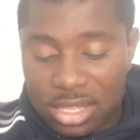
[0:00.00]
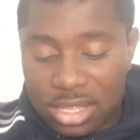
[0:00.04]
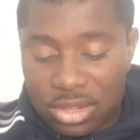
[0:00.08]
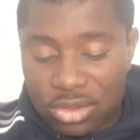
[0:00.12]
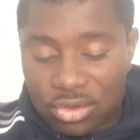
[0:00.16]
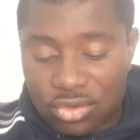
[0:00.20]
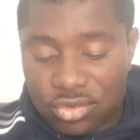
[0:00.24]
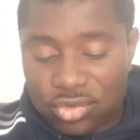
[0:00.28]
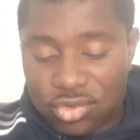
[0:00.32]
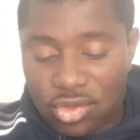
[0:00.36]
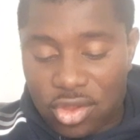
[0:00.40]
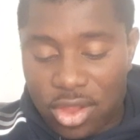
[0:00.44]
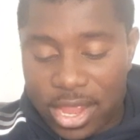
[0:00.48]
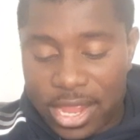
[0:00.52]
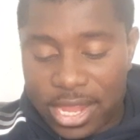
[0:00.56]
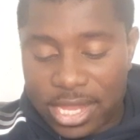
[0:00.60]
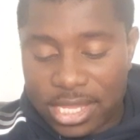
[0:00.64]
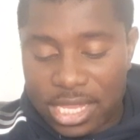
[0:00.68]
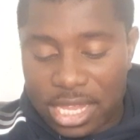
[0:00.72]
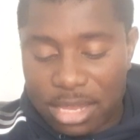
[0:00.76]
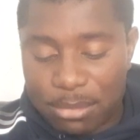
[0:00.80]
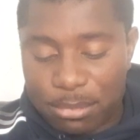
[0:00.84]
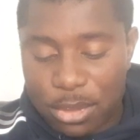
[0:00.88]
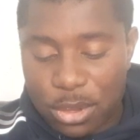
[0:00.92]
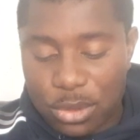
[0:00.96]

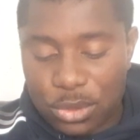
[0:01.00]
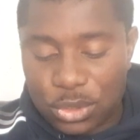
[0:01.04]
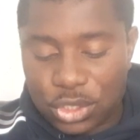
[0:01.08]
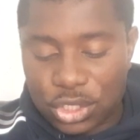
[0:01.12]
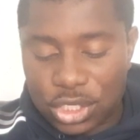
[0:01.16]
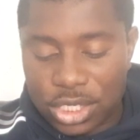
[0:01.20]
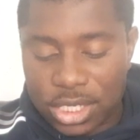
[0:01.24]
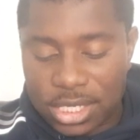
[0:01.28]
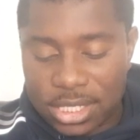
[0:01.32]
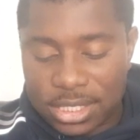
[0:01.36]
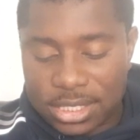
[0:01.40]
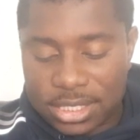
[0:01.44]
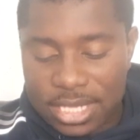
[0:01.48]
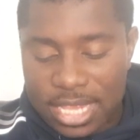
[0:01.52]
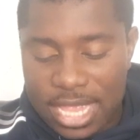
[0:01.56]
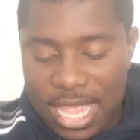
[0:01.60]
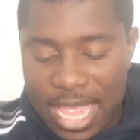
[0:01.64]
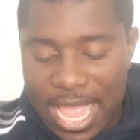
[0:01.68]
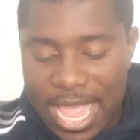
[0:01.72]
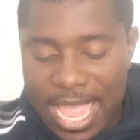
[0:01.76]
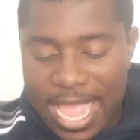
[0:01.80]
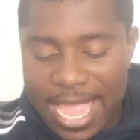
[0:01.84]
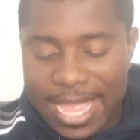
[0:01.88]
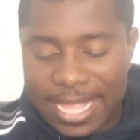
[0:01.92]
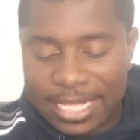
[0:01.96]
crying emojis
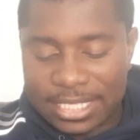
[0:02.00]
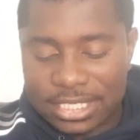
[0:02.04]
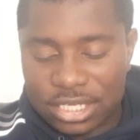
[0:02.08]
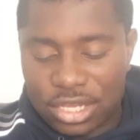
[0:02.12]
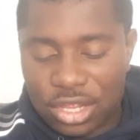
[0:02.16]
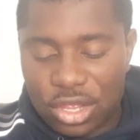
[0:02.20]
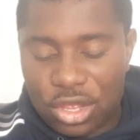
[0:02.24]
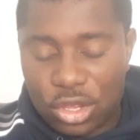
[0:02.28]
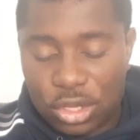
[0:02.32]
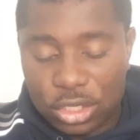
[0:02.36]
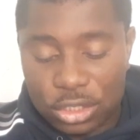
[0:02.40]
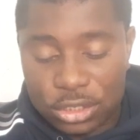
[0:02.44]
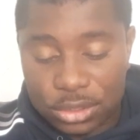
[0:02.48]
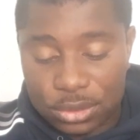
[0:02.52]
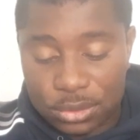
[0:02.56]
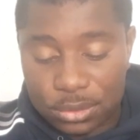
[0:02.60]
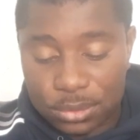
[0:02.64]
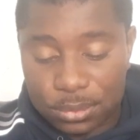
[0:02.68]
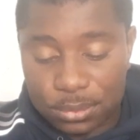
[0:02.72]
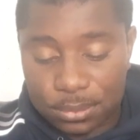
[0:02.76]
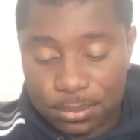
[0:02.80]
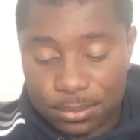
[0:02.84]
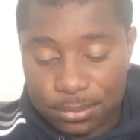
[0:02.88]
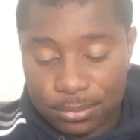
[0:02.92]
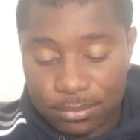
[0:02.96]
at
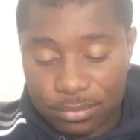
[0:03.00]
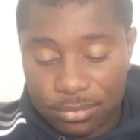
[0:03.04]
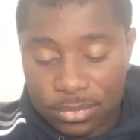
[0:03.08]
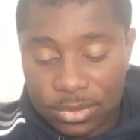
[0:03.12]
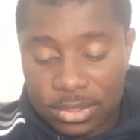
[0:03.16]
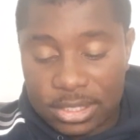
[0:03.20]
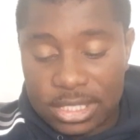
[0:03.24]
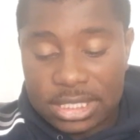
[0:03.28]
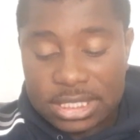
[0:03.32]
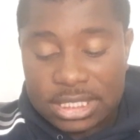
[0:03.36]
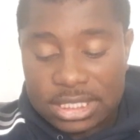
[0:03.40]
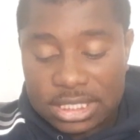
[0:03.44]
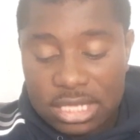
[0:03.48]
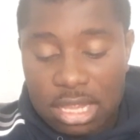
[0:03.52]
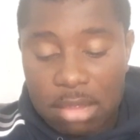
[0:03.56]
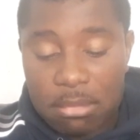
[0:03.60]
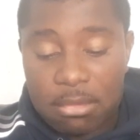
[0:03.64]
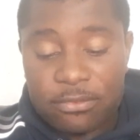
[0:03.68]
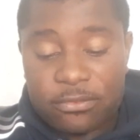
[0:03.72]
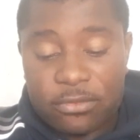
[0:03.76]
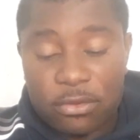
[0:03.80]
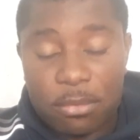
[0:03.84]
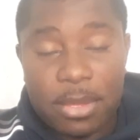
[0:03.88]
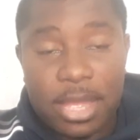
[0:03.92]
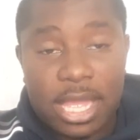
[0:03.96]
Arsenal. This is
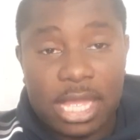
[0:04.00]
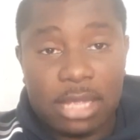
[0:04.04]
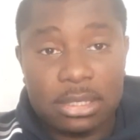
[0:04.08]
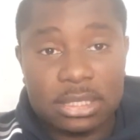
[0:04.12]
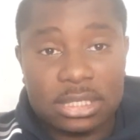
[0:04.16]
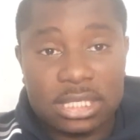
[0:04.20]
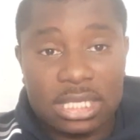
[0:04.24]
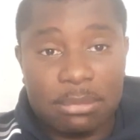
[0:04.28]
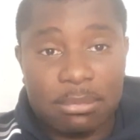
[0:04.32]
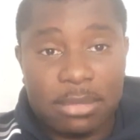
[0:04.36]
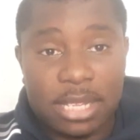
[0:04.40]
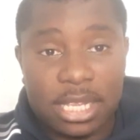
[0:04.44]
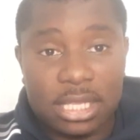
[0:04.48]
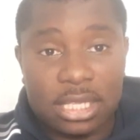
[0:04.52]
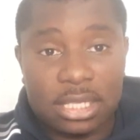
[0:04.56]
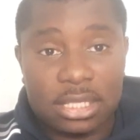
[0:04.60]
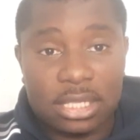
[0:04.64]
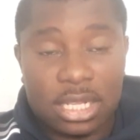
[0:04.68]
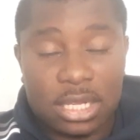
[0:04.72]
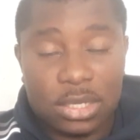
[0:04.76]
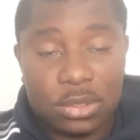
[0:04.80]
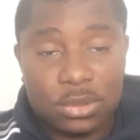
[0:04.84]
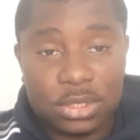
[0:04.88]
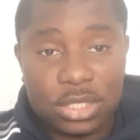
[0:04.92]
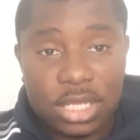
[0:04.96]
coming from Ainsley
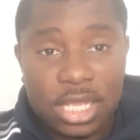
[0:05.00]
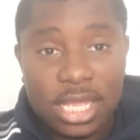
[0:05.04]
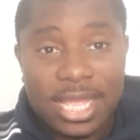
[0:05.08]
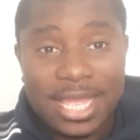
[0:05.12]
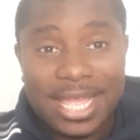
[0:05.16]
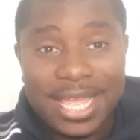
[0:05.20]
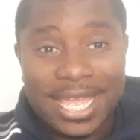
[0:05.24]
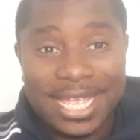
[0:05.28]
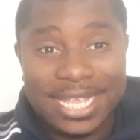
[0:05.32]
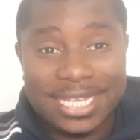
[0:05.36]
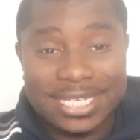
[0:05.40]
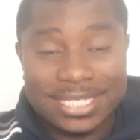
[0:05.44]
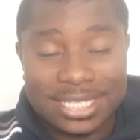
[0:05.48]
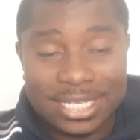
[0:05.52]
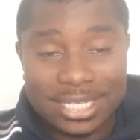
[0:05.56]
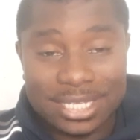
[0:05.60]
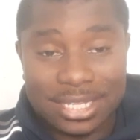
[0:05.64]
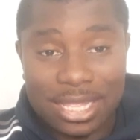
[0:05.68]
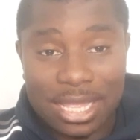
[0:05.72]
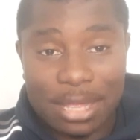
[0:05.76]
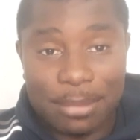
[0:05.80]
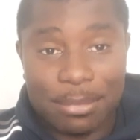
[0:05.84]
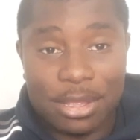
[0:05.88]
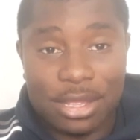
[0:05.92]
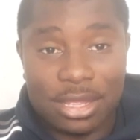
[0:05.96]
Maitland-Niles'
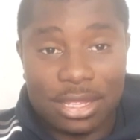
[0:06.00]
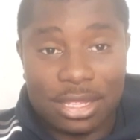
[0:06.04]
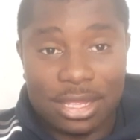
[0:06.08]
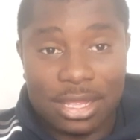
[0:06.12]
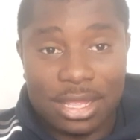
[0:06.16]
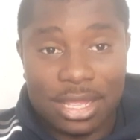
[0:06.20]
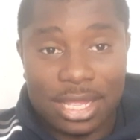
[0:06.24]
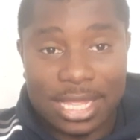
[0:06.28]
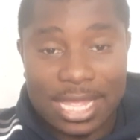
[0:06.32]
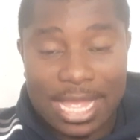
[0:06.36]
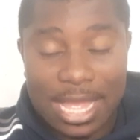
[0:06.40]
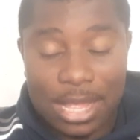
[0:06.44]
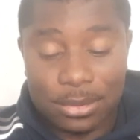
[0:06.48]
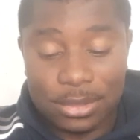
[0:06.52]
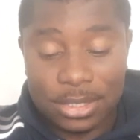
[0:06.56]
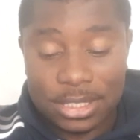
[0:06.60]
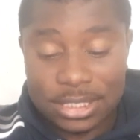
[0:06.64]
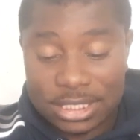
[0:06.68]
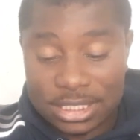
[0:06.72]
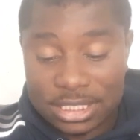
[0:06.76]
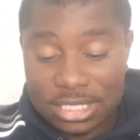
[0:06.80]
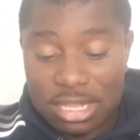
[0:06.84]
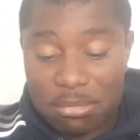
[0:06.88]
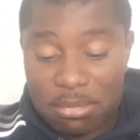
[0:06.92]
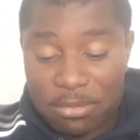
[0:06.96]
Instagram account.
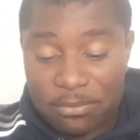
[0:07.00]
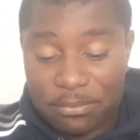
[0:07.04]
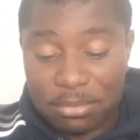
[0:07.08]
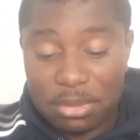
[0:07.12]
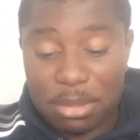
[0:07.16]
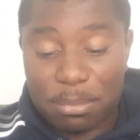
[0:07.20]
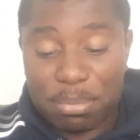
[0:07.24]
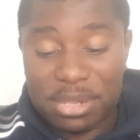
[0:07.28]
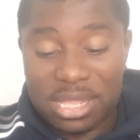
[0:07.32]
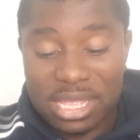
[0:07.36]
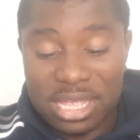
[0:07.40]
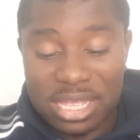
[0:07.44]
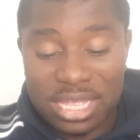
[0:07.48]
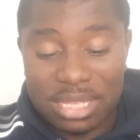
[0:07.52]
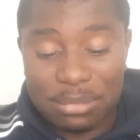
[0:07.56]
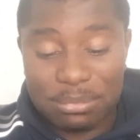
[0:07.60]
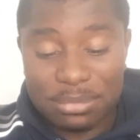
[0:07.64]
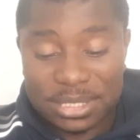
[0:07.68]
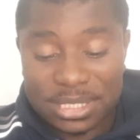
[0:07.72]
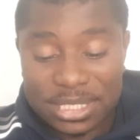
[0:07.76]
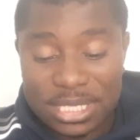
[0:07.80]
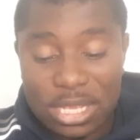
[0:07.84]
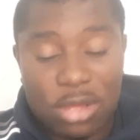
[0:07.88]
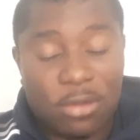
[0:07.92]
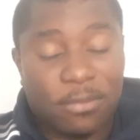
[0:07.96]
This is coming from the player
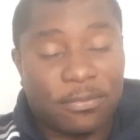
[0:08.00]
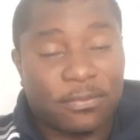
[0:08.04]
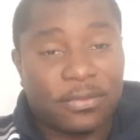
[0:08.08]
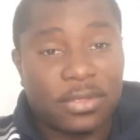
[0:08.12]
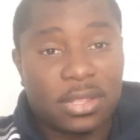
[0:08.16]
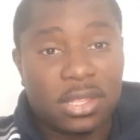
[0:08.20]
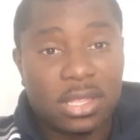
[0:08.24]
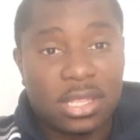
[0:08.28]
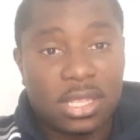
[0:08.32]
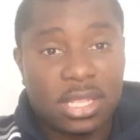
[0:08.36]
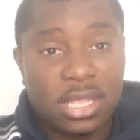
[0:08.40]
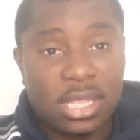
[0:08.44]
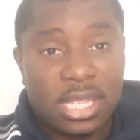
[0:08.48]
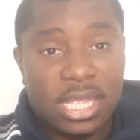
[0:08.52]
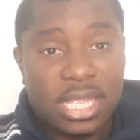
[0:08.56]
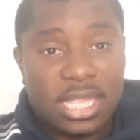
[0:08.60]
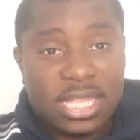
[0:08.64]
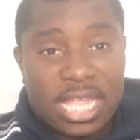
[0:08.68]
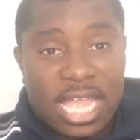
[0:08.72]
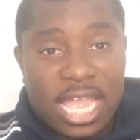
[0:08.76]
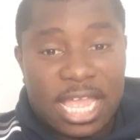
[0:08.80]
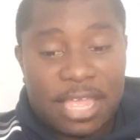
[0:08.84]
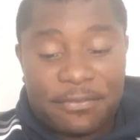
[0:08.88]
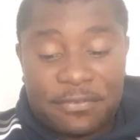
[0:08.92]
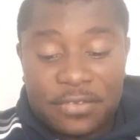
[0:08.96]
himself.
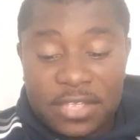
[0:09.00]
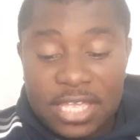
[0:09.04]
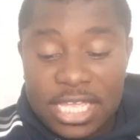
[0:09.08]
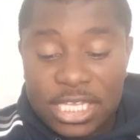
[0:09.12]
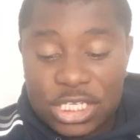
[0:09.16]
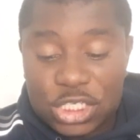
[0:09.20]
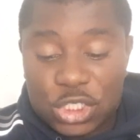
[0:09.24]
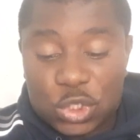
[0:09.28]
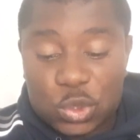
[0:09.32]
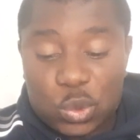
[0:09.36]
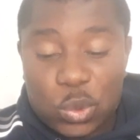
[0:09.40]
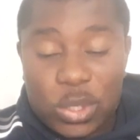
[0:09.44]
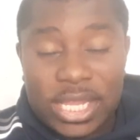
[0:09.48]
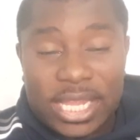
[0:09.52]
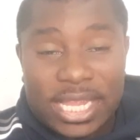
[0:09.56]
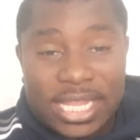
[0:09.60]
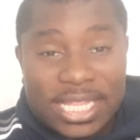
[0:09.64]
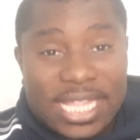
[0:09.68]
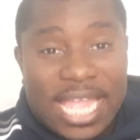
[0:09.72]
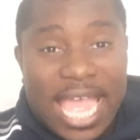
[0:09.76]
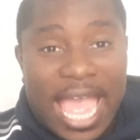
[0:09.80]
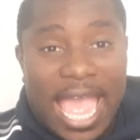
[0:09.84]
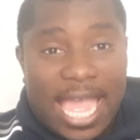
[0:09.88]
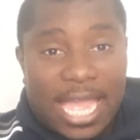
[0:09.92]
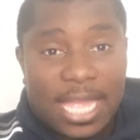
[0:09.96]
Now, if he's
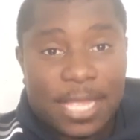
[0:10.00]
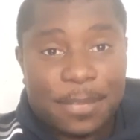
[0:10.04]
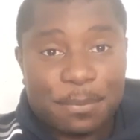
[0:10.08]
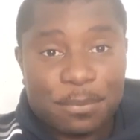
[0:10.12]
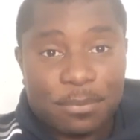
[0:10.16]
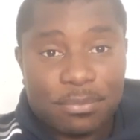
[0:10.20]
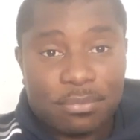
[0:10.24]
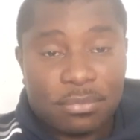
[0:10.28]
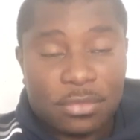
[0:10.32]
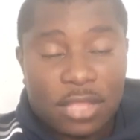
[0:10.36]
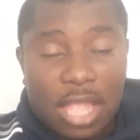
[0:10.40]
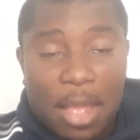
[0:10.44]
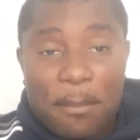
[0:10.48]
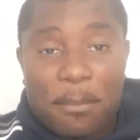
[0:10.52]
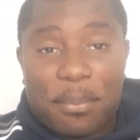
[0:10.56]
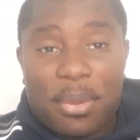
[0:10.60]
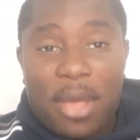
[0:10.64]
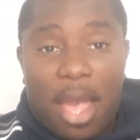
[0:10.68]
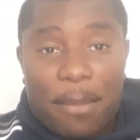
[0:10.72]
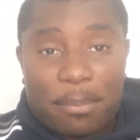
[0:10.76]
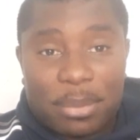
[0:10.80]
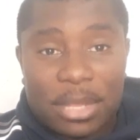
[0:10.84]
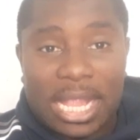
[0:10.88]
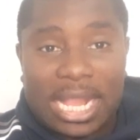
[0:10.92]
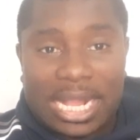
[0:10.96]
tweeting that
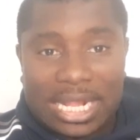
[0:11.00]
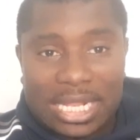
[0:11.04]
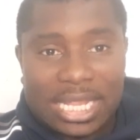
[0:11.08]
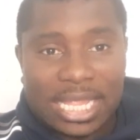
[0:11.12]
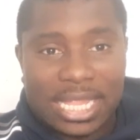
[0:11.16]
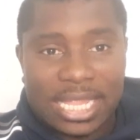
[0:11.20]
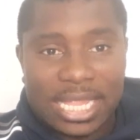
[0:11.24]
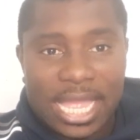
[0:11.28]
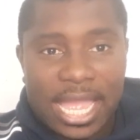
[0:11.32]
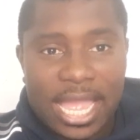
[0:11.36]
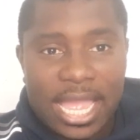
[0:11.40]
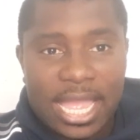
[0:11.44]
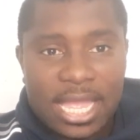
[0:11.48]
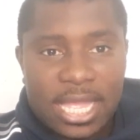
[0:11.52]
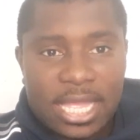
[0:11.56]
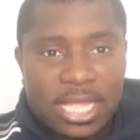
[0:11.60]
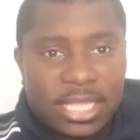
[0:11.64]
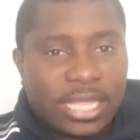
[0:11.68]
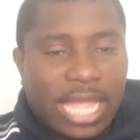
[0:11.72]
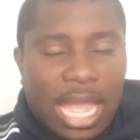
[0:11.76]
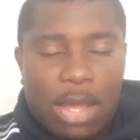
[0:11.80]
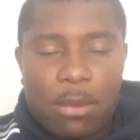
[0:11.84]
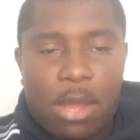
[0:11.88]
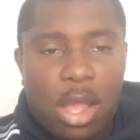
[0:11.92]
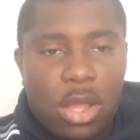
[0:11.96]
publicly, yeah,
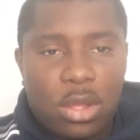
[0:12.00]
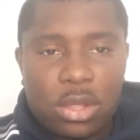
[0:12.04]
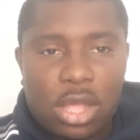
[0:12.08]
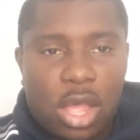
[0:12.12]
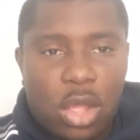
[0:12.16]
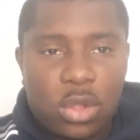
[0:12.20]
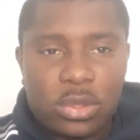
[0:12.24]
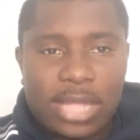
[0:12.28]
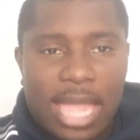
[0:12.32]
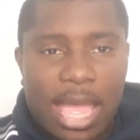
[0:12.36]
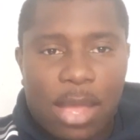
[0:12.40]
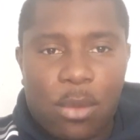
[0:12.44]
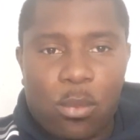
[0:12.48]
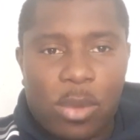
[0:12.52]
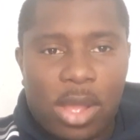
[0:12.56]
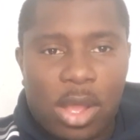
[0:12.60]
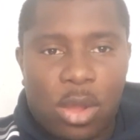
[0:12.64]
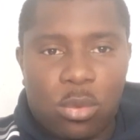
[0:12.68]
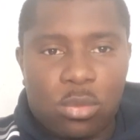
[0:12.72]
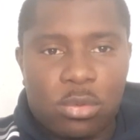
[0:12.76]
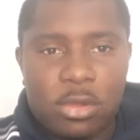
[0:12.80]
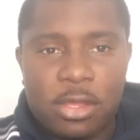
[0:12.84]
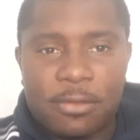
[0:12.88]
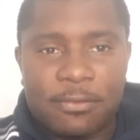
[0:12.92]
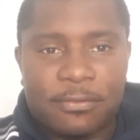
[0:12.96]
that won't go down
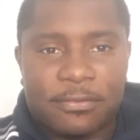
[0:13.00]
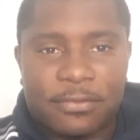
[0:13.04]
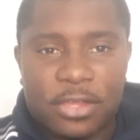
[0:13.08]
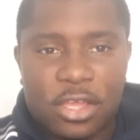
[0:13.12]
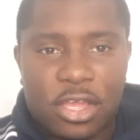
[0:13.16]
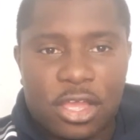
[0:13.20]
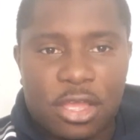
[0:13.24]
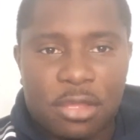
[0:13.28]
well with